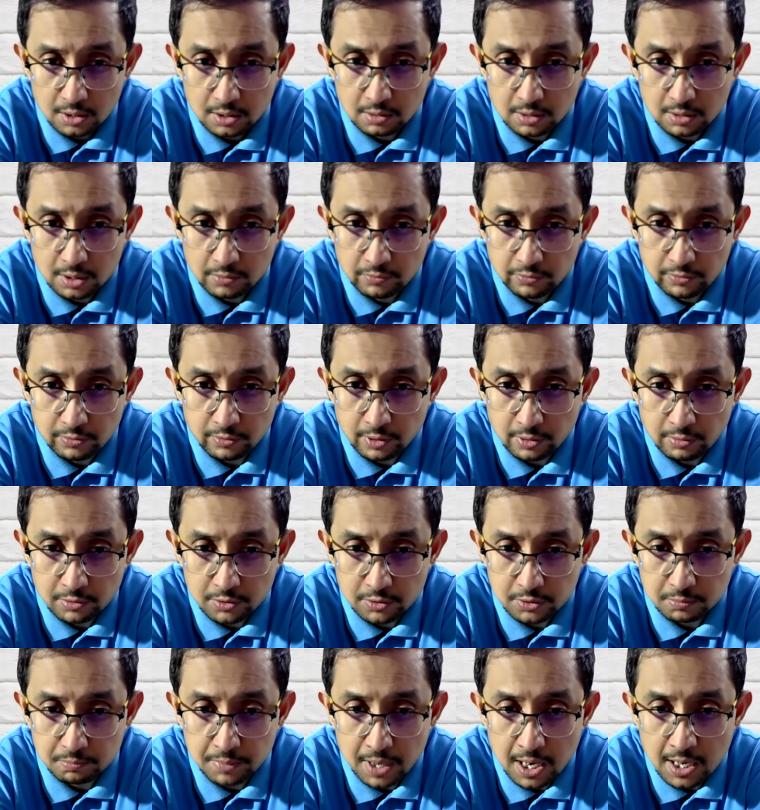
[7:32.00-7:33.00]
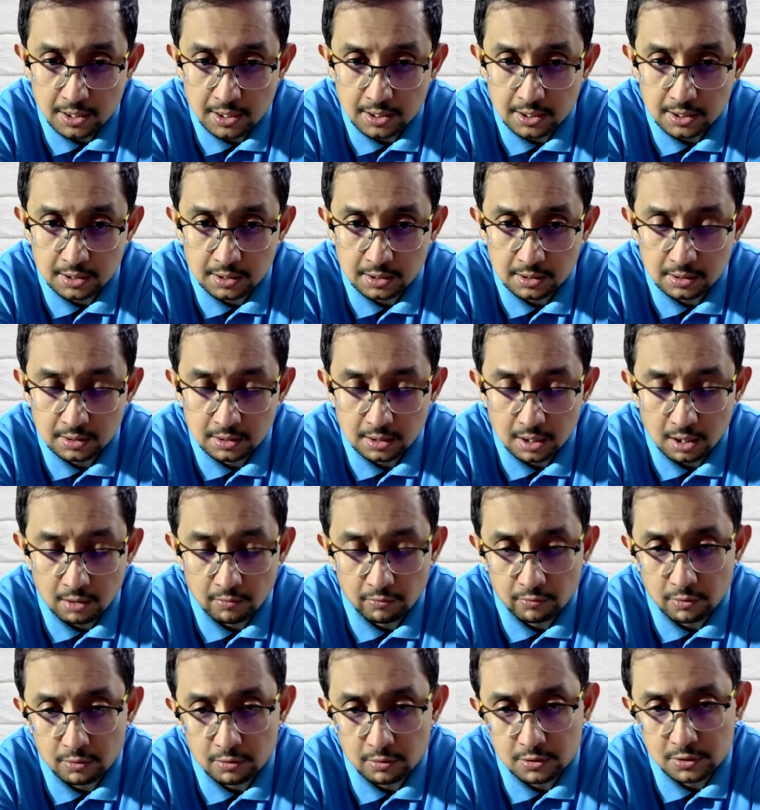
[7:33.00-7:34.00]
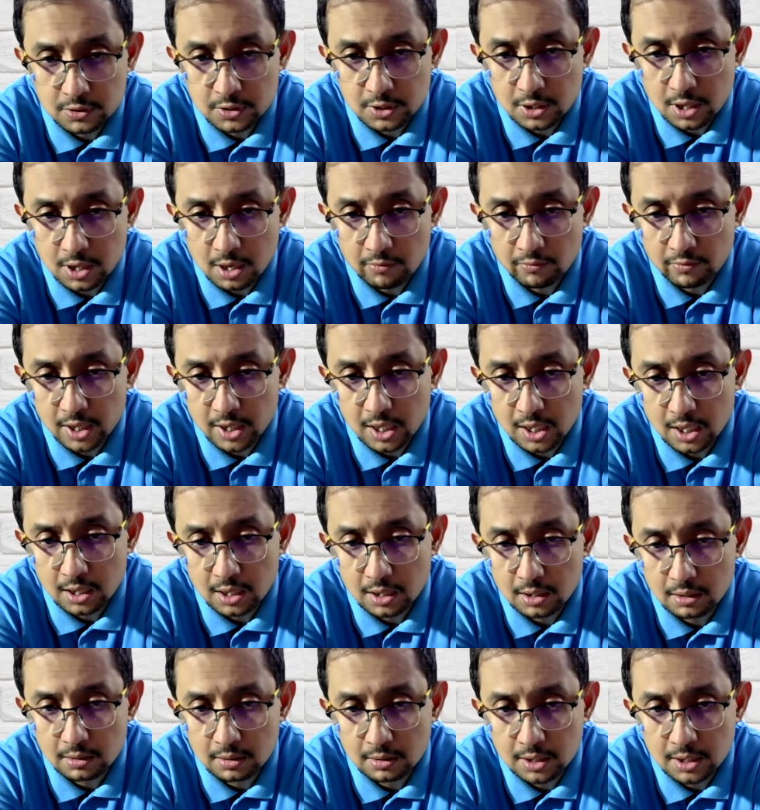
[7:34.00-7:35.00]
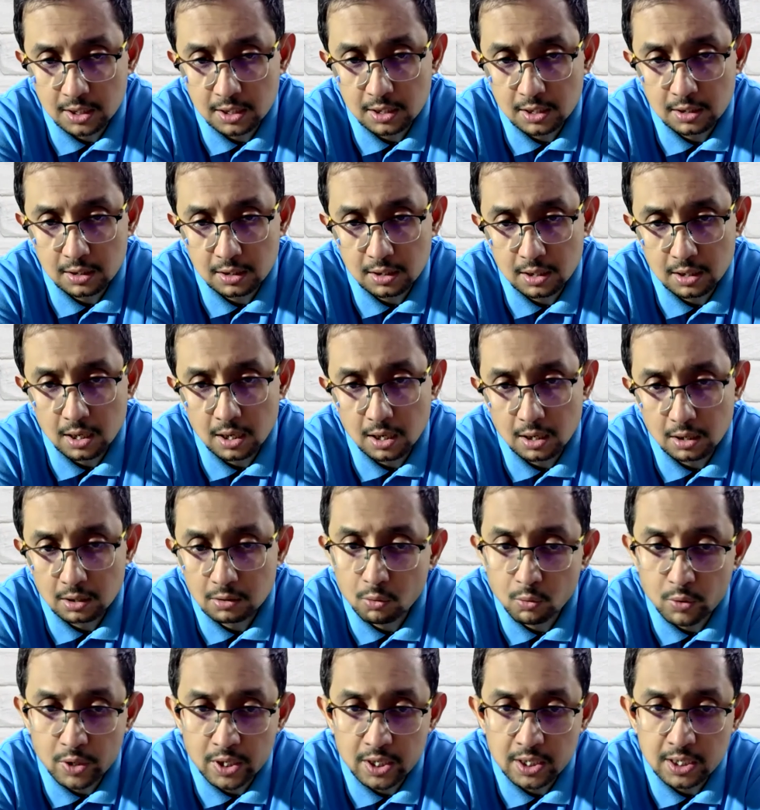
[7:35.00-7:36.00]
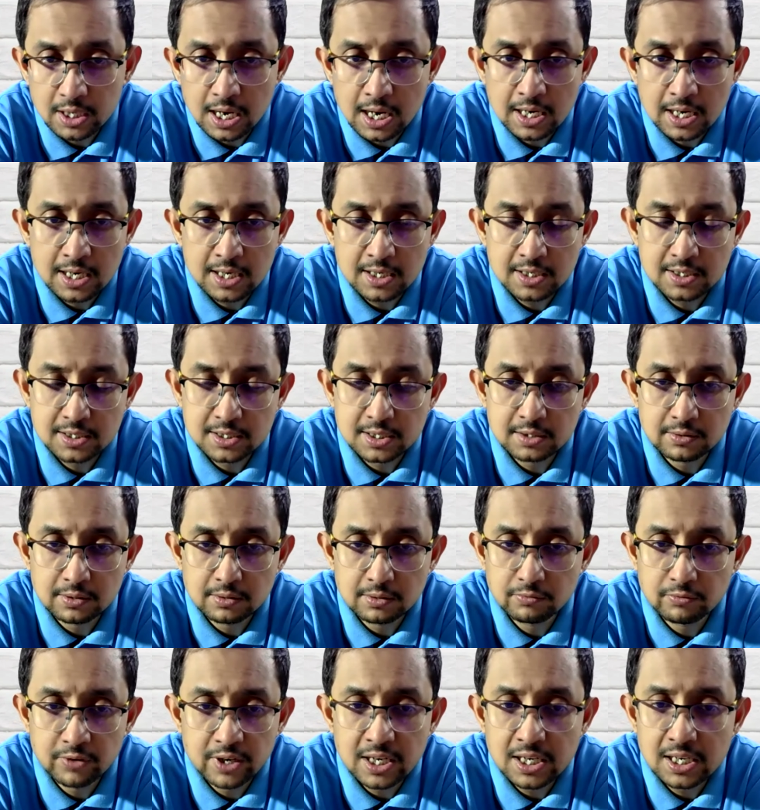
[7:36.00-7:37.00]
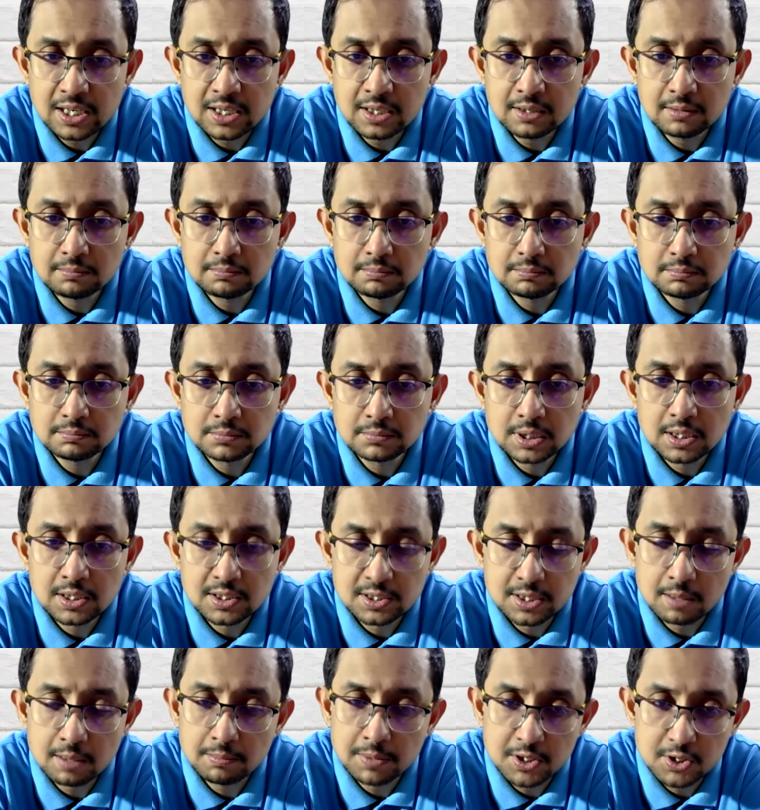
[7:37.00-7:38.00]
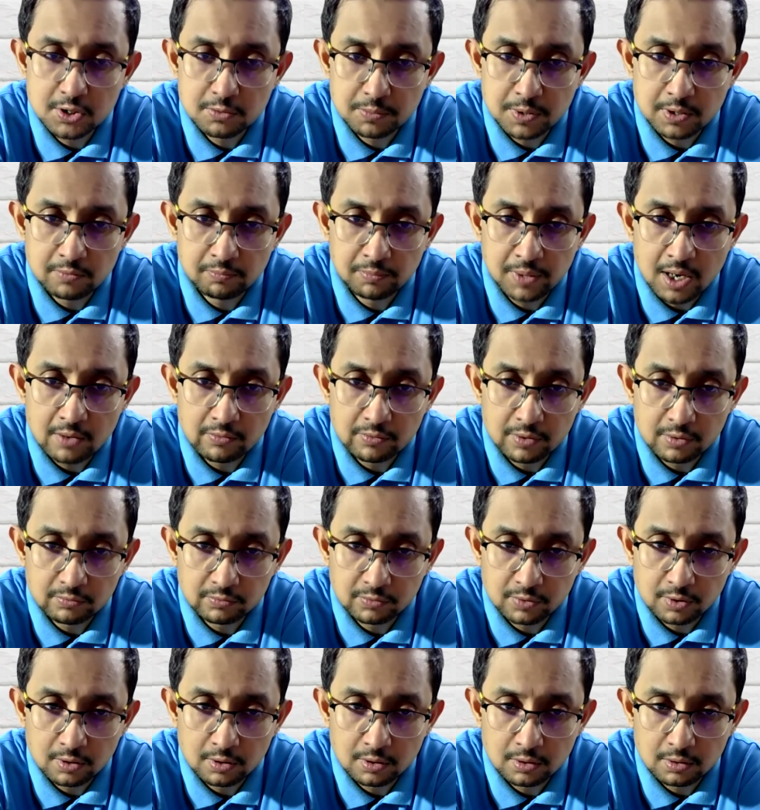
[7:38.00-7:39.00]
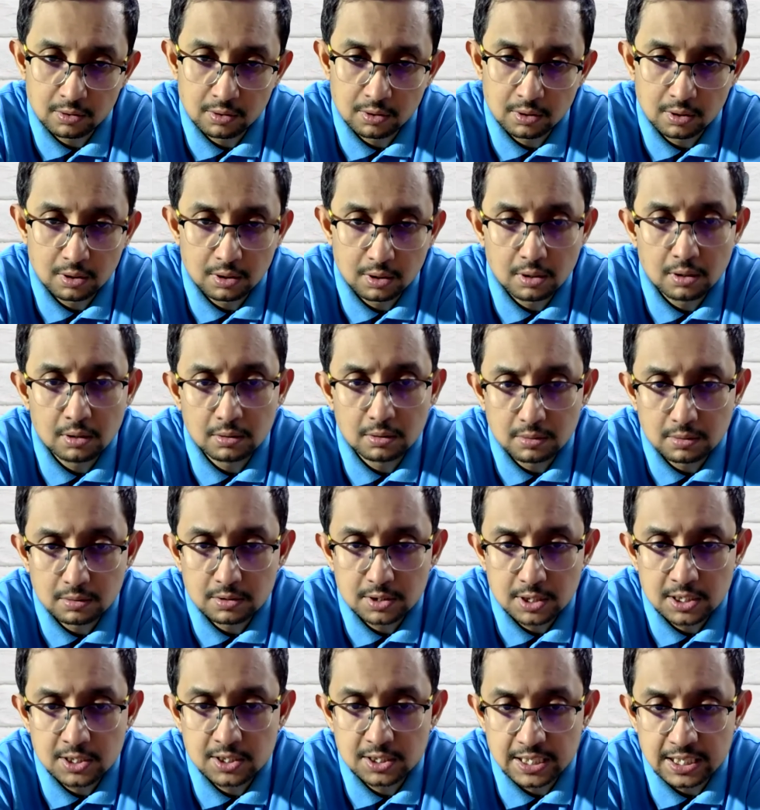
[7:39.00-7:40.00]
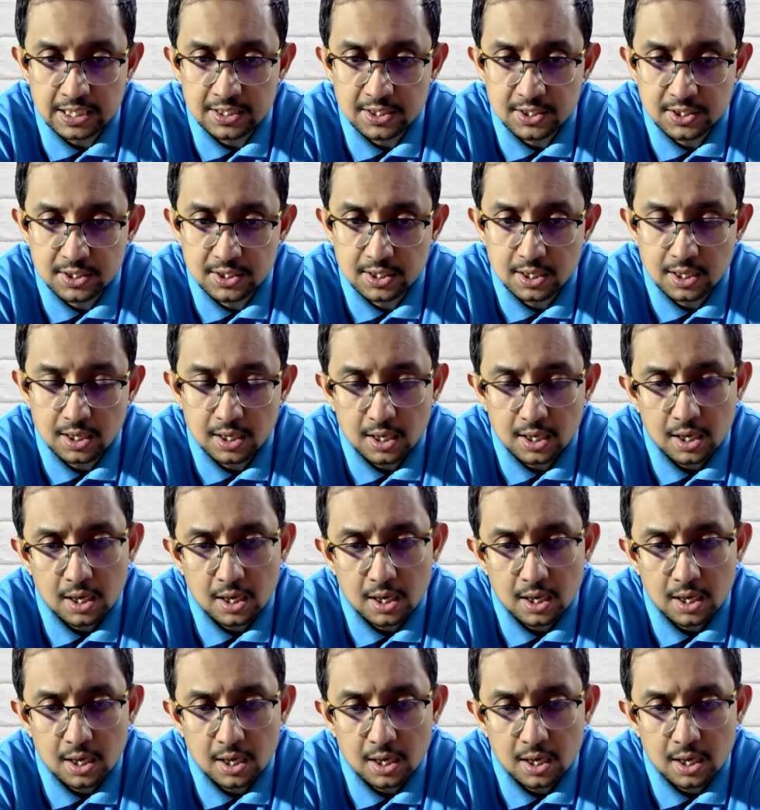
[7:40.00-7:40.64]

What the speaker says: if you are using Python, of course, you have a little coding, and it's a fairly established platform for such things.